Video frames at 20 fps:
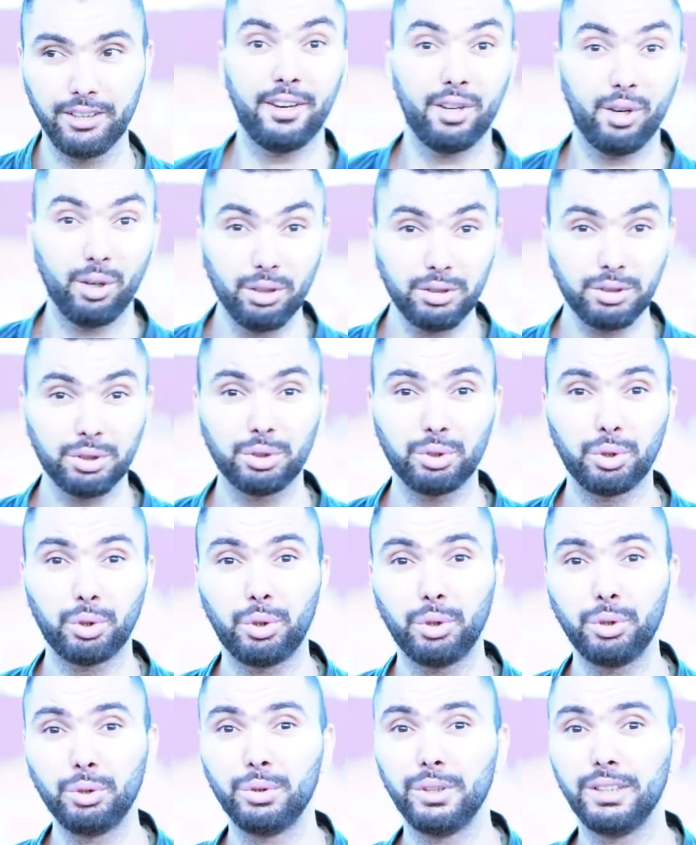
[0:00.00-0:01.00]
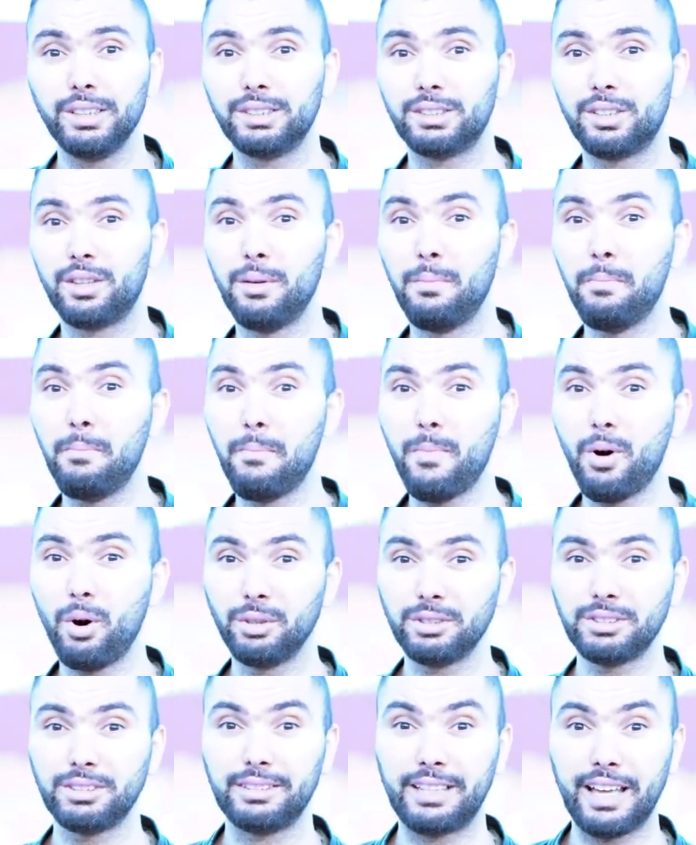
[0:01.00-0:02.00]
And also Toronto is the
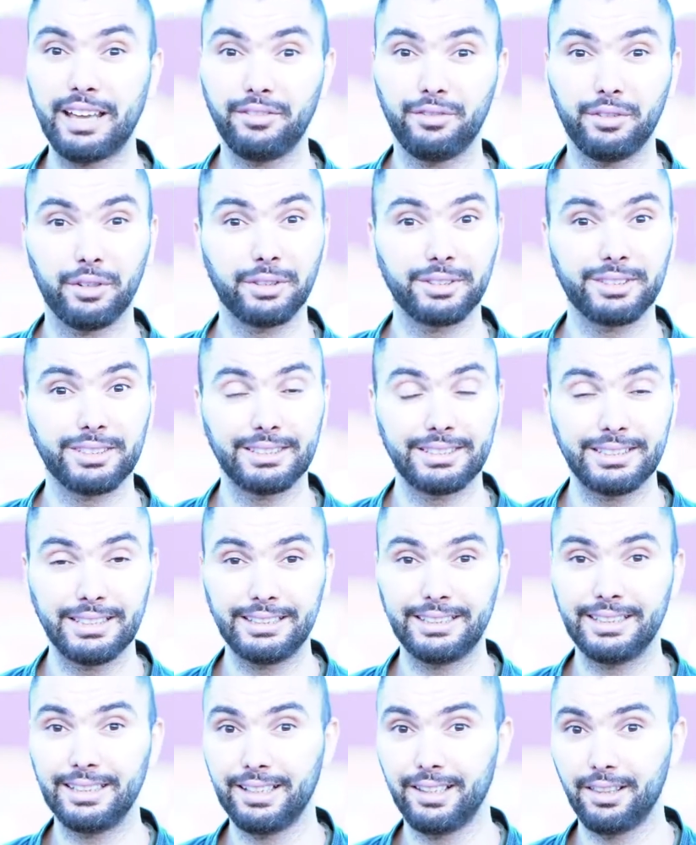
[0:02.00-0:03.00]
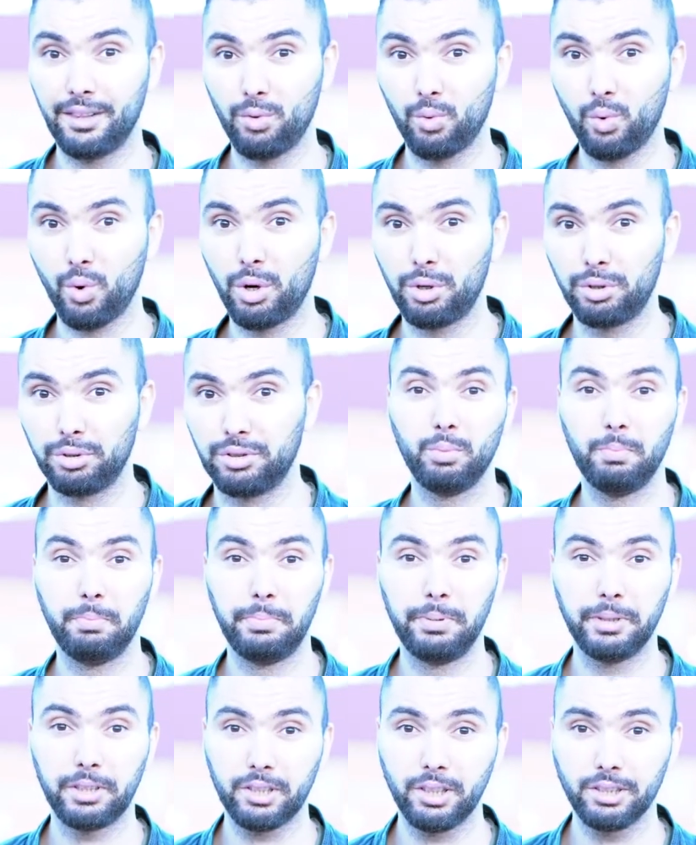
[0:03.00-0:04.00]
most diverse city in the world.
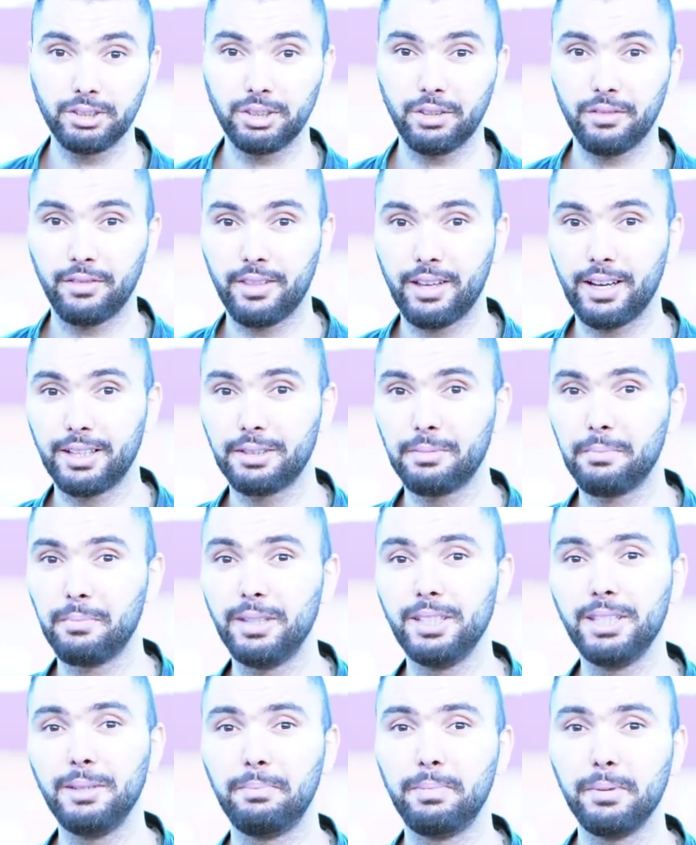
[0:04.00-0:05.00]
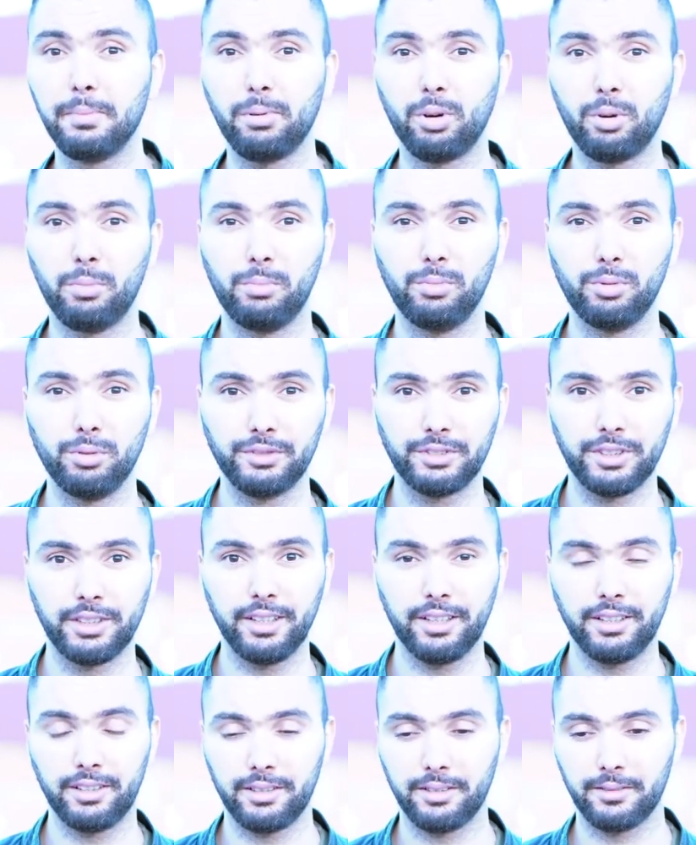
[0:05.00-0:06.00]
Because of that, many people move
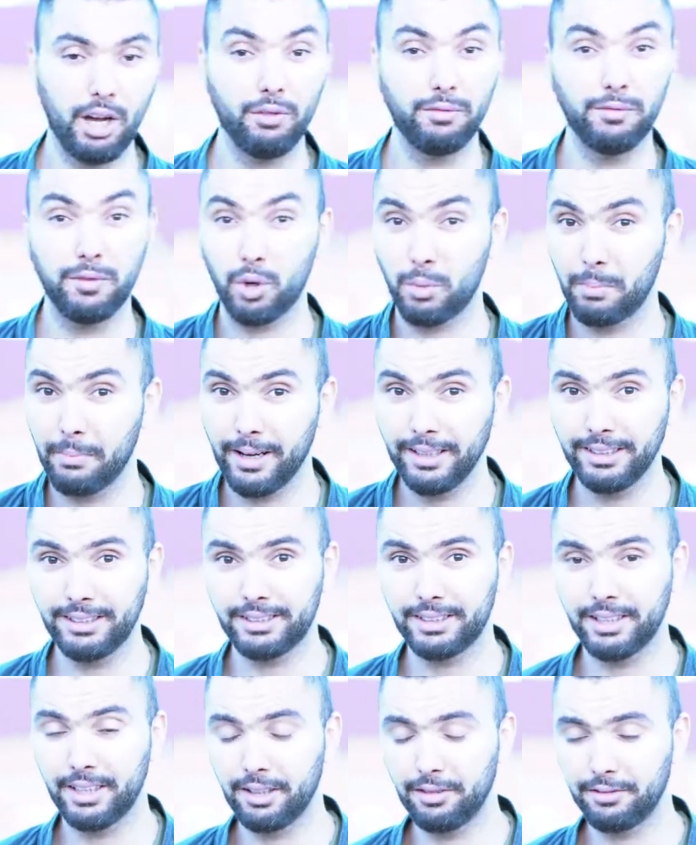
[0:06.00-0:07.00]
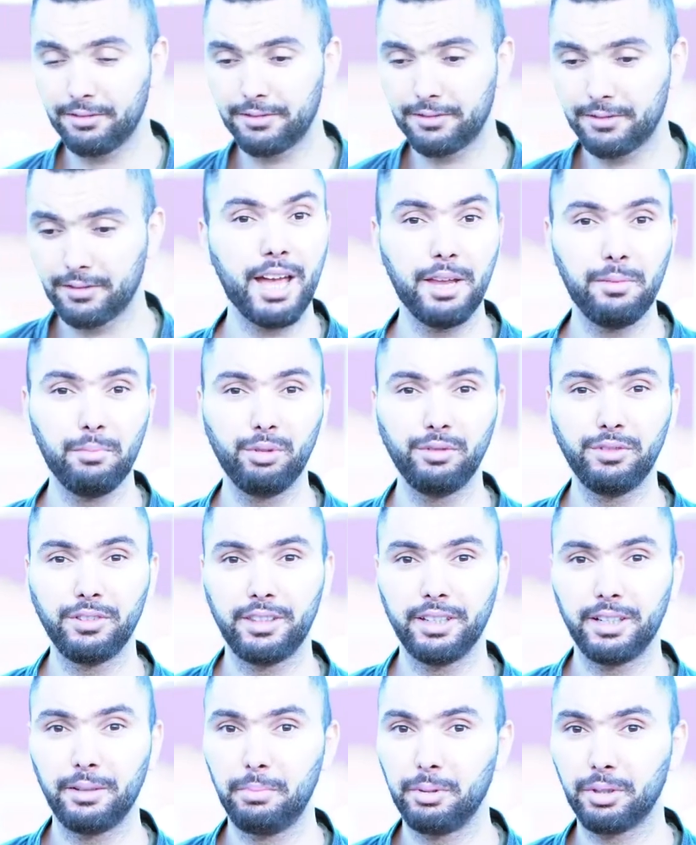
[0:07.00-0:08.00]
there. Now for myself, I moved
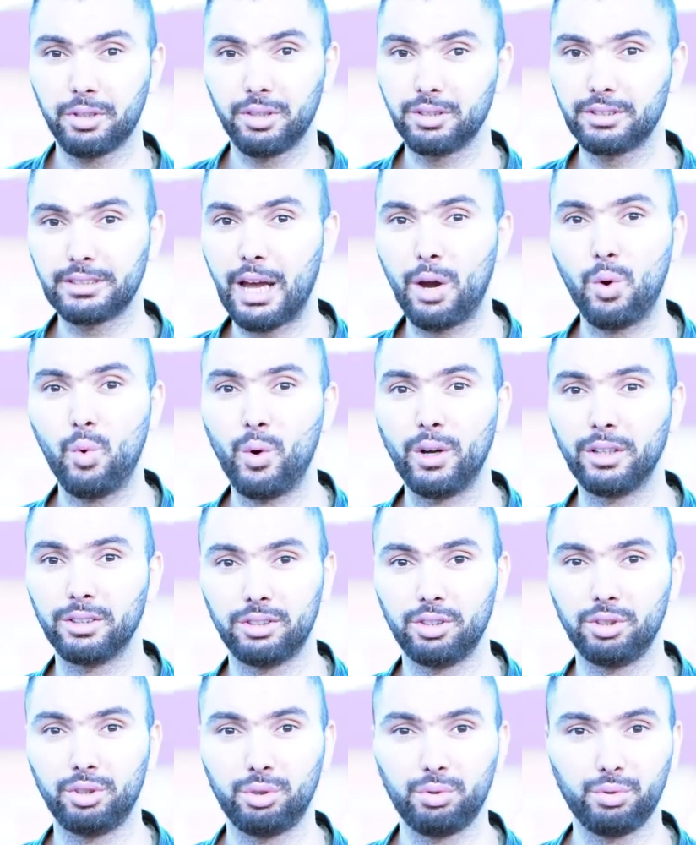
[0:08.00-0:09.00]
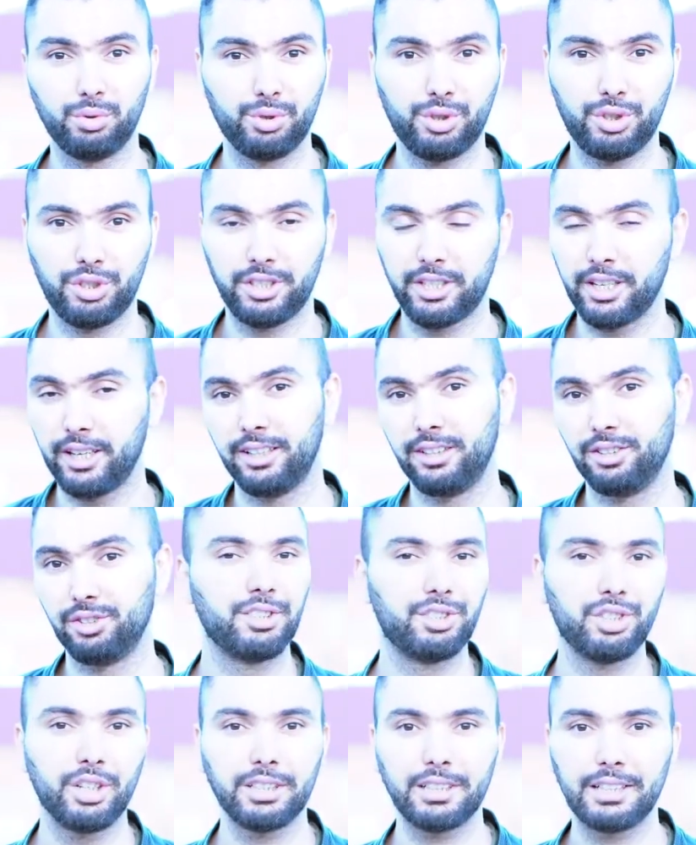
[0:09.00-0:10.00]
there because I wanted to change.
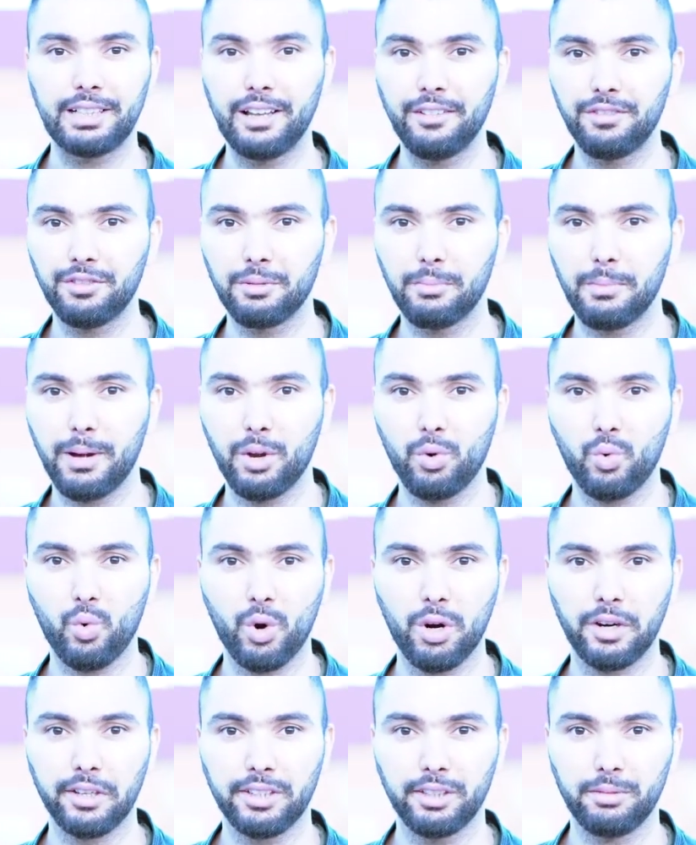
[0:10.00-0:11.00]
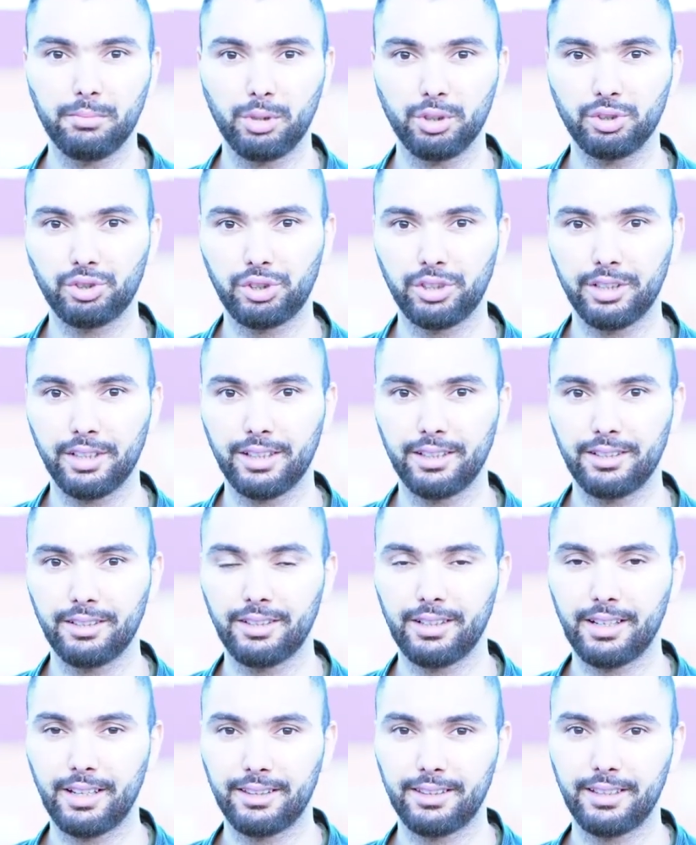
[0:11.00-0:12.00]
Just left my work in Montreal
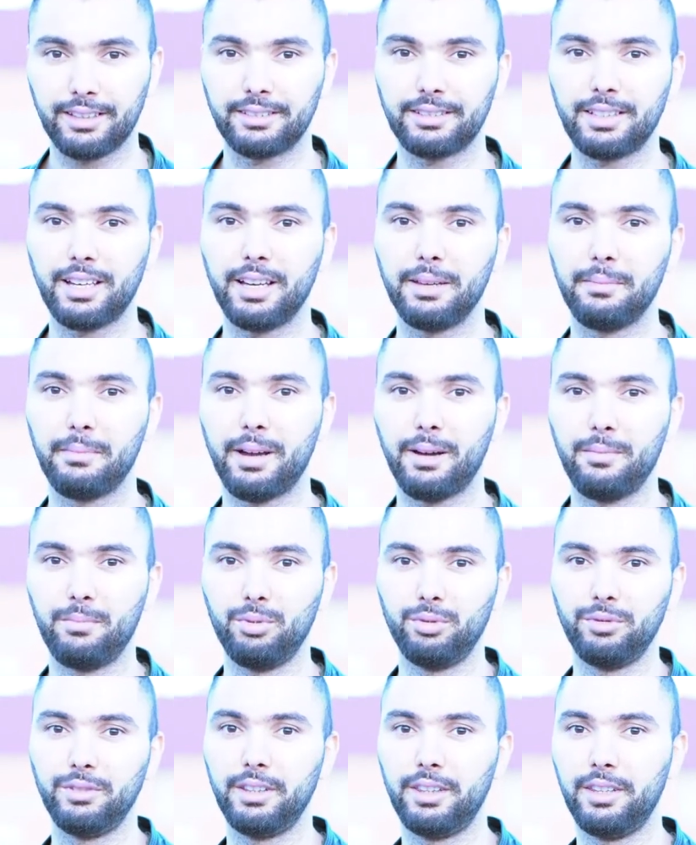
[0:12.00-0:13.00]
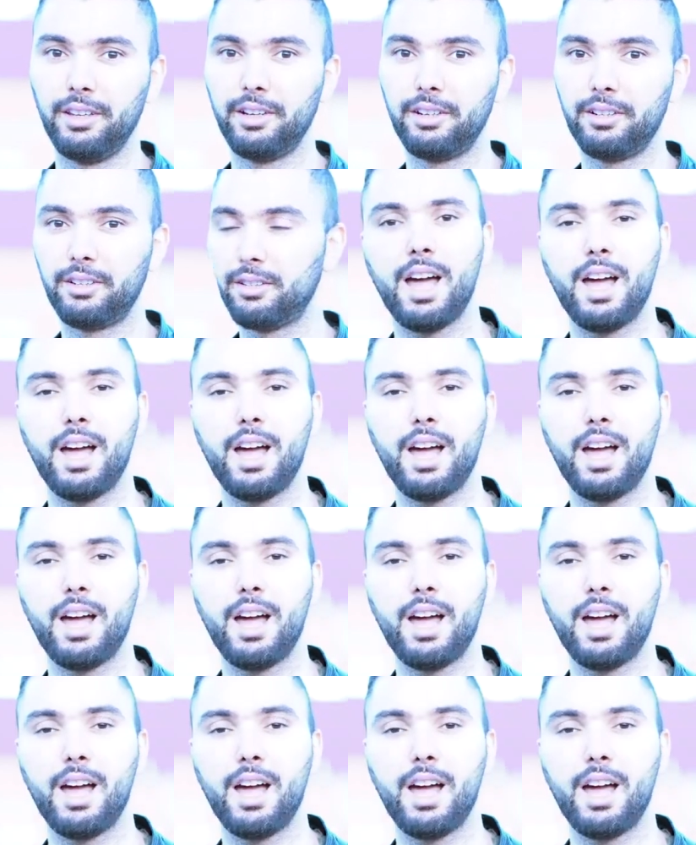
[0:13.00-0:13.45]
at that time. I moved there.